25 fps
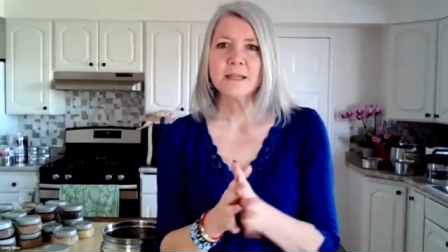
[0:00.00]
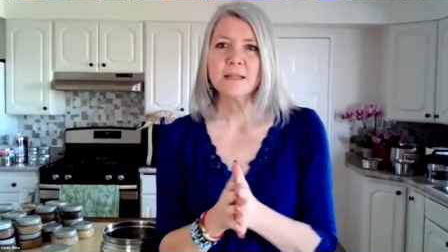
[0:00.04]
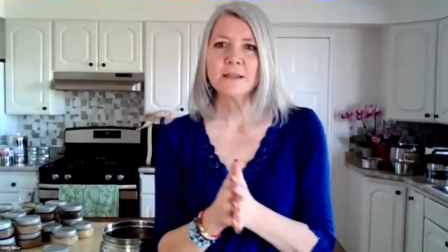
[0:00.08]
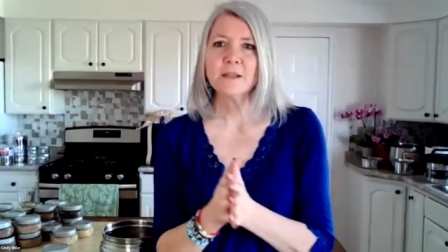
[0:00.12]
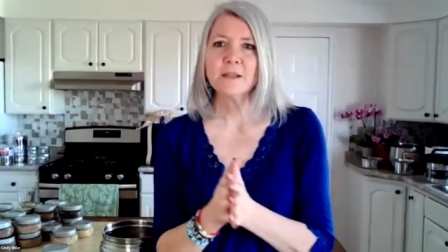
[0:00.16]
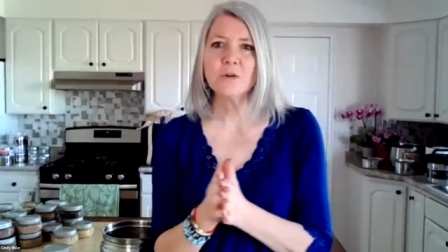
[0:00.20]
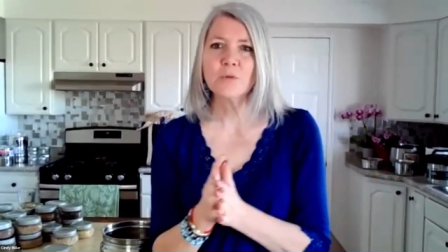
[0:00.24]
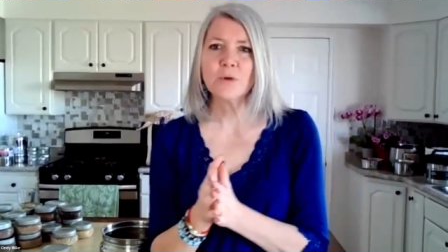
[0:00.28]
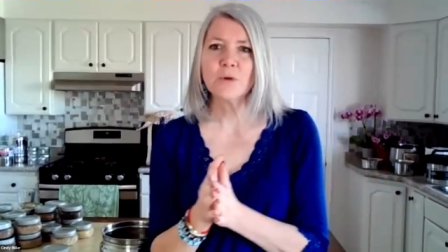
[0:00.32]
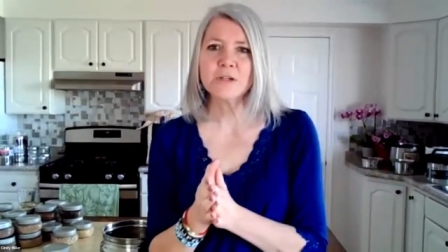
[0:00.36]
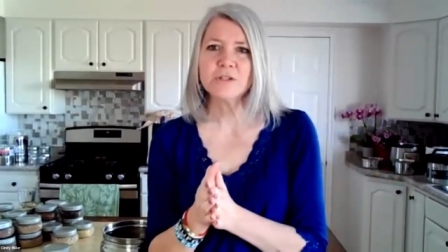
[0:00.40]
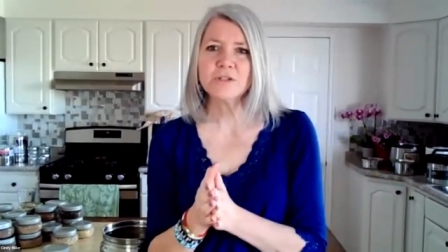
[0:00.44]

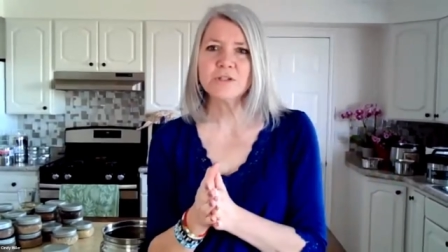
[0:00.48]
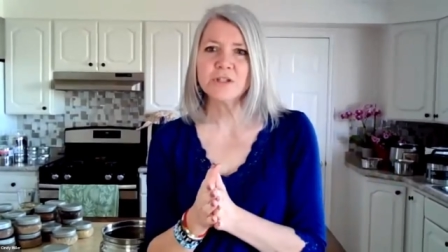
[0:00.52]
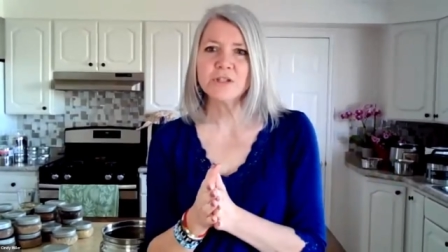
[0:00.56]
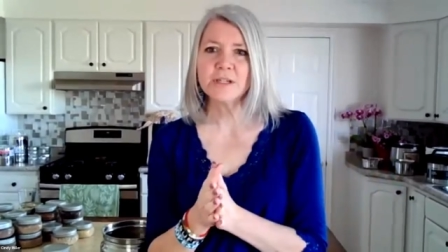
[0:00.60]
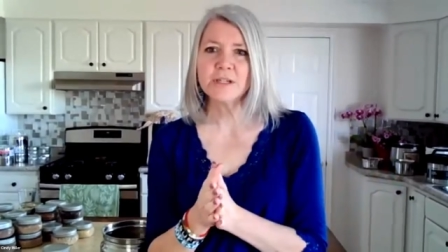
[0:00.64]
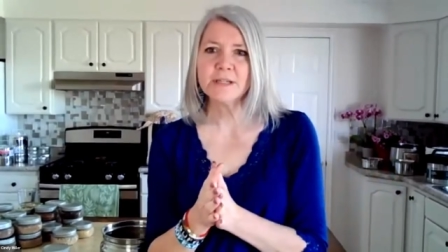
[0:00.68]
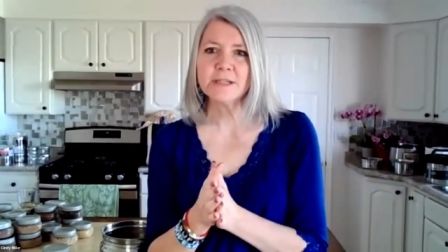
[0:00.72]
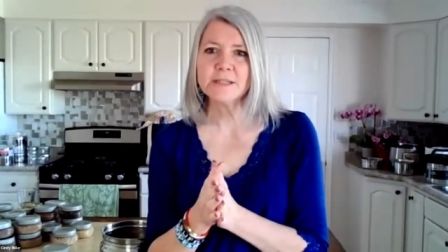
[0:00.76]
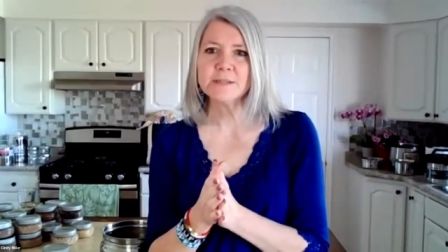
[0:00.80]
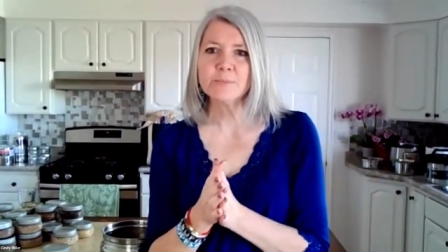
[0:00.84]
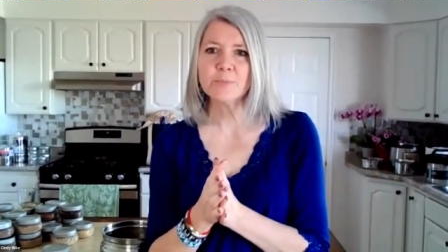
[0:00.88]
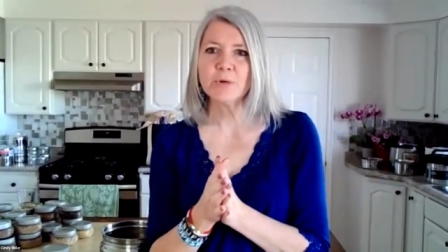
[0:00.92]
The
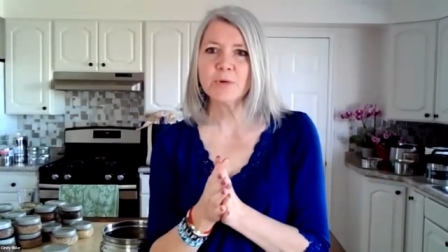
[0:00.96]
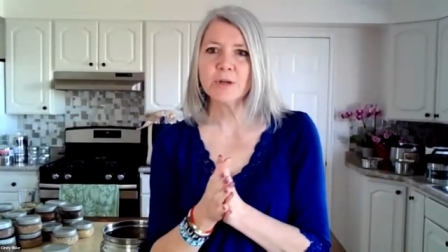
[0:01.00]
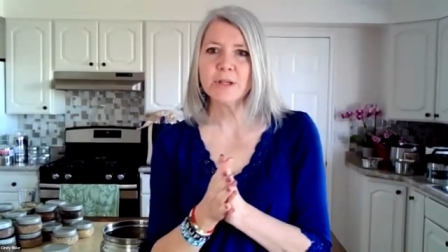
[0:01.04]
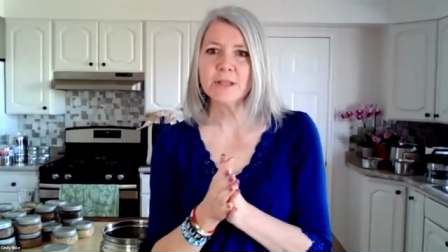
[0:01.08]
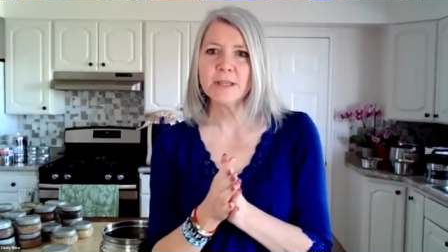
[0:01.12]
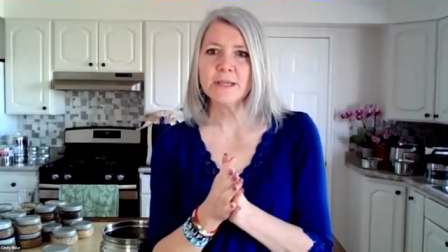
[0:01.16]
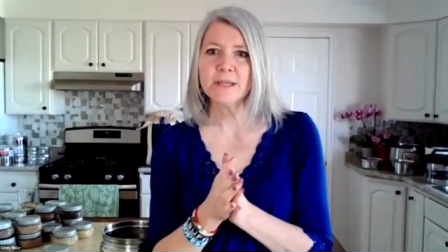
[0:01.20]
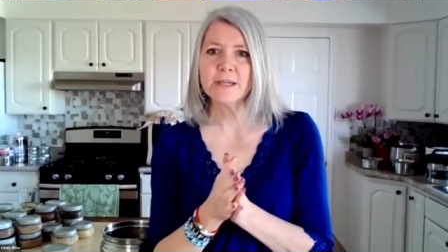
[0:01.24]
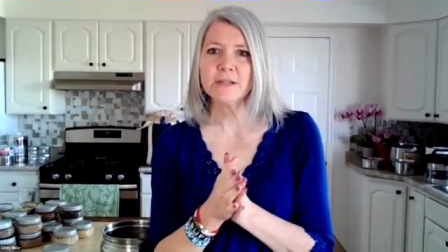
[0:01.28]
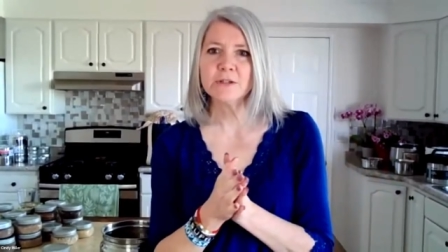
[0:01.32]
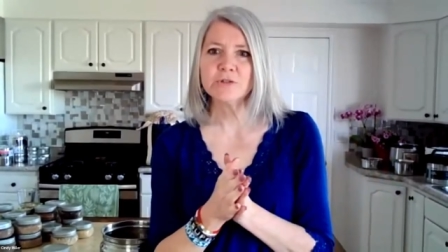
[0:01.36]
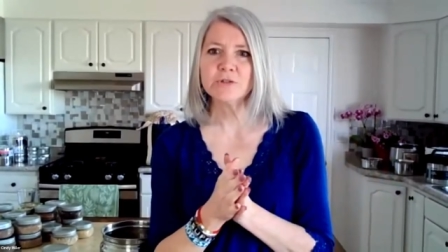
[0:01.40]
question is
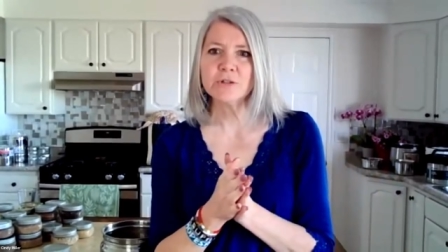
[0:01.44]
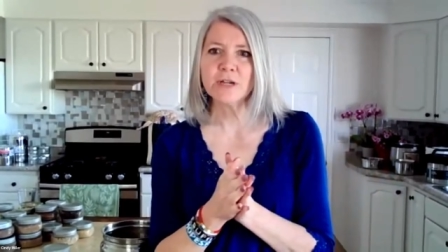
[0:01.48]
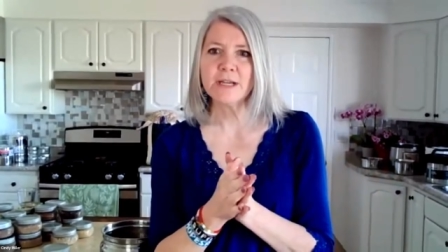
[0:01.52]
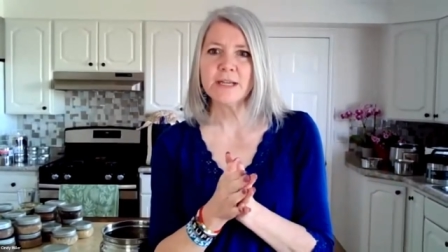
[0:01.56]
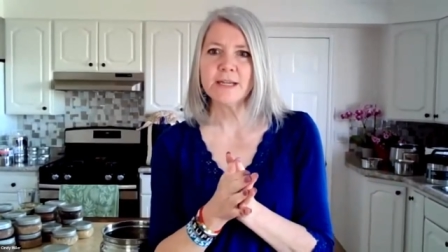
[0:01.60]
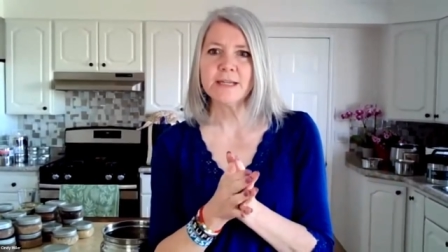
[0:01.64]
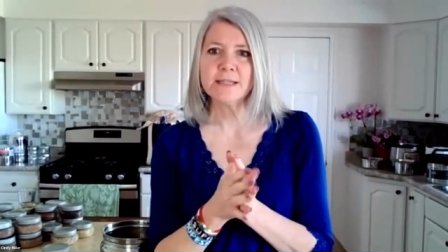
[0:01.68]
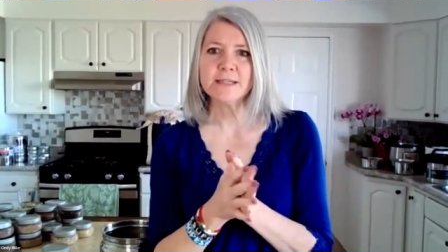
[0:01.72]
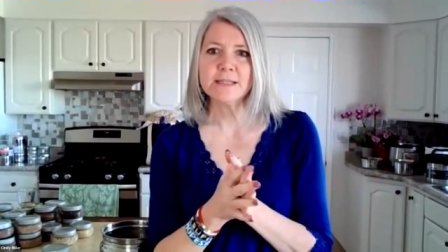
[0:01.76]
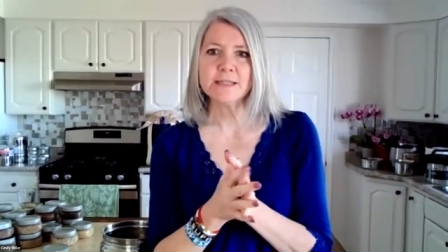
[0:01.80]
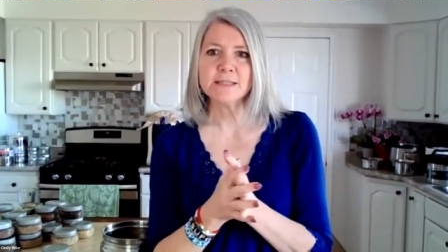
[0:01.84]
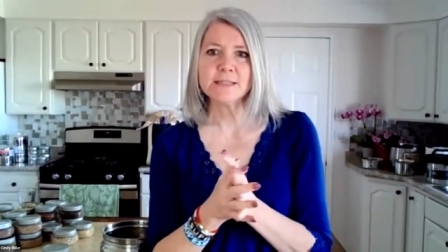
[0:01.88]
boiling and
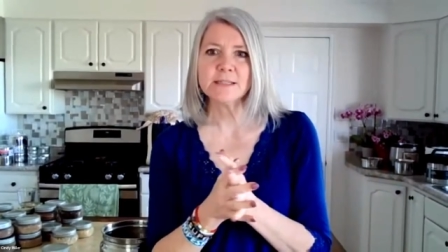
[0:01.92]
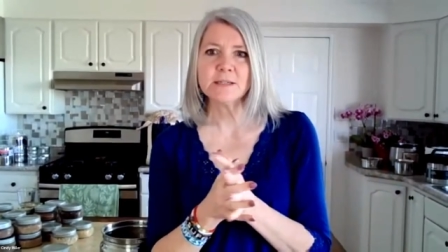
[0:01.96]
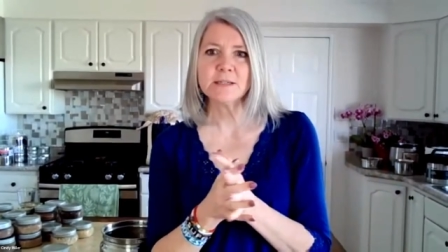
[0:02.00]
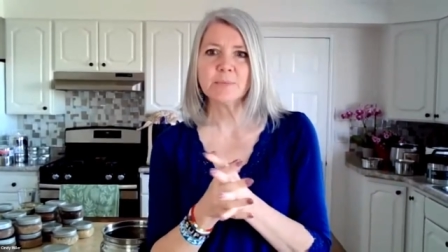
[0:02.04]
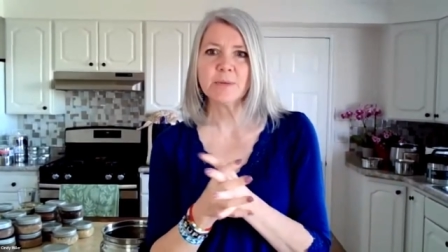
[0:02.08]
draining doesn't